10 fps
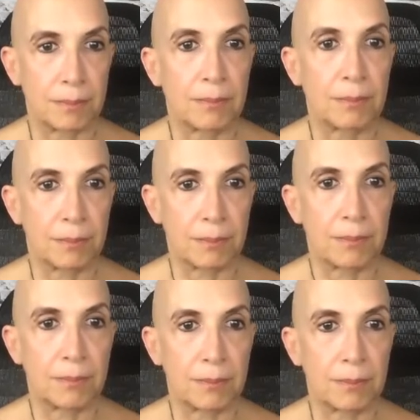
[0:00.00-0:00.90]

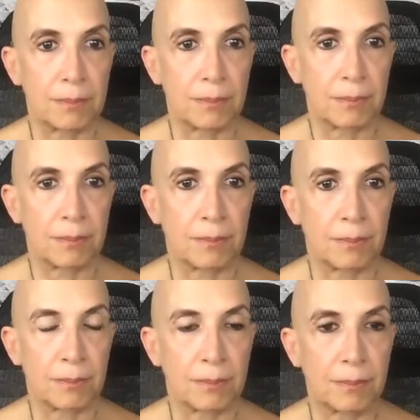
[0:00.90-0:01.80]

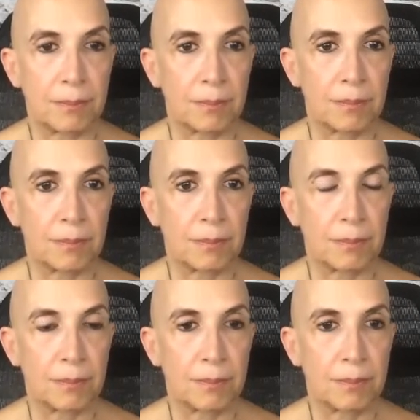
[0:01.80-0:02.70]

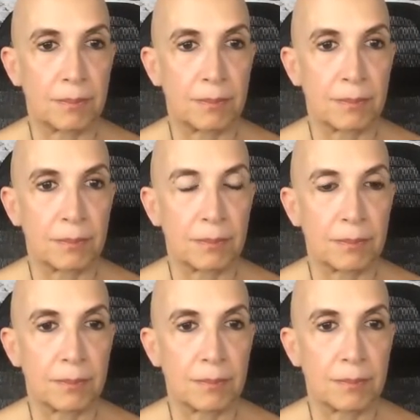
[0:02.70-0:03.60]

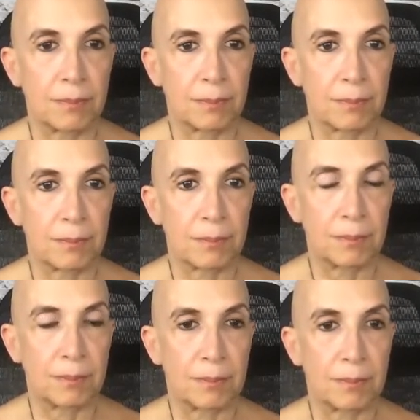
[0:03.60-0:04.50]
[no speech]